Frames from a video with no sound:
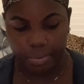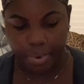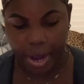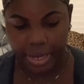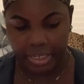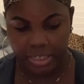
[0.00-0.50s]

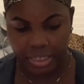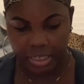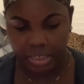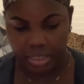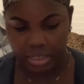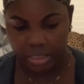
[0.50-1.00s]
products.
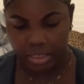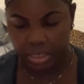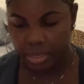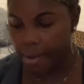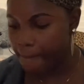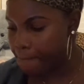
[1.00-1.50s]

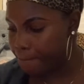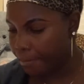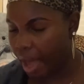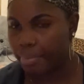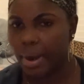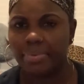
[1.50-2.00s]

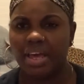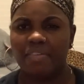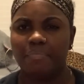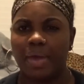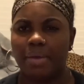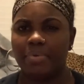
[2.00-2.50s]
I probably
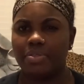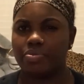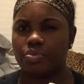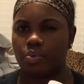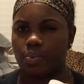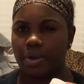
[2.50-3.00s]
have maybe
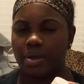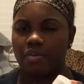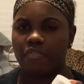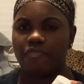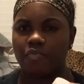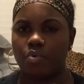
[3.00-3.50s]
3 or
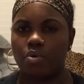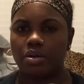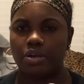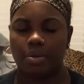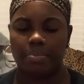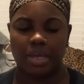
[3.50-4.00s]
4
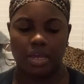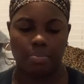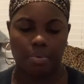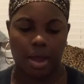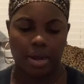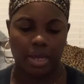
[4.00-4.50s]
Thermic
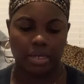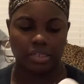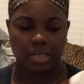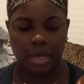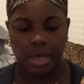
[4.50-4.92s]
products.